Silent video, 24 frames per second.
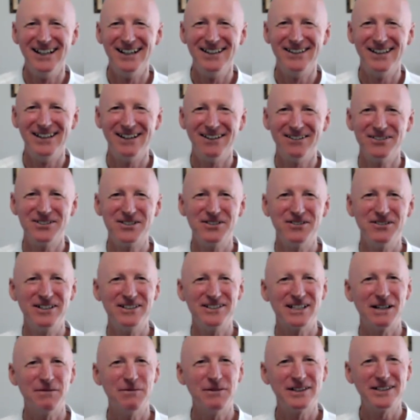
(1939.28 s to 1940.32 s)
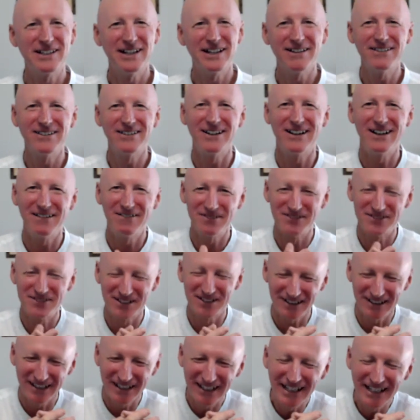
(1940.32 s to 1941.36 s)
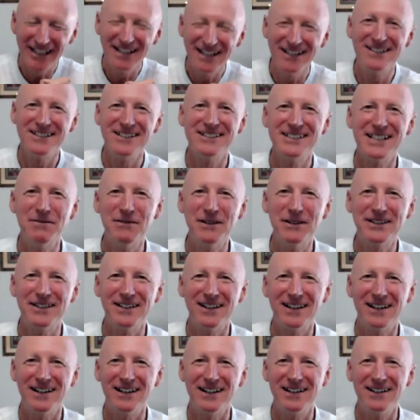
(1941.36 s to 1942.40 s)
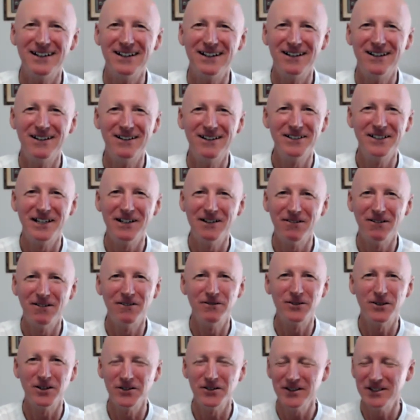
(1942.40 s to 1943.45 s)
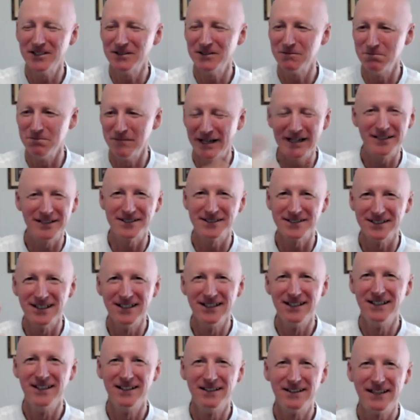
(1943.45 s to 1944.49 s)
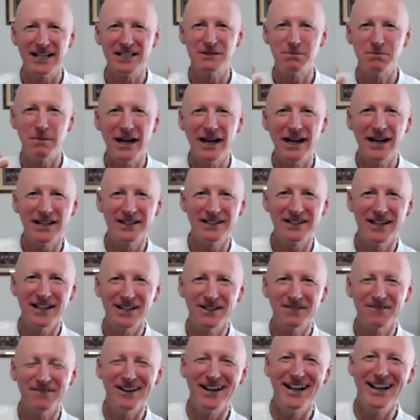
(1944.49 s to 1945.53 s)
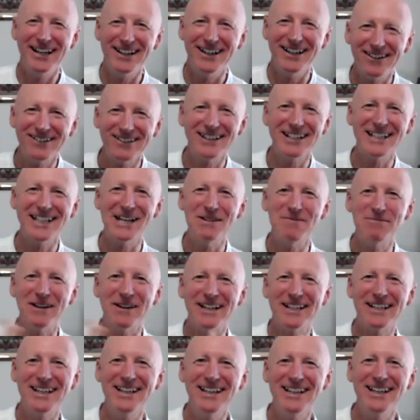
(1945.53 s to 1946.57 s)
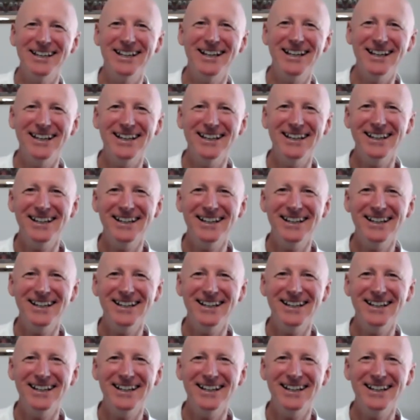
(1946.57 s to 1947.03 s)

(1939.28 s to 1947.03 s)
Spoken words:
And then I was doing samatha and I was clinging to samatha. Oh no, I've got this mess. That's bad. Get away. I got to get back here.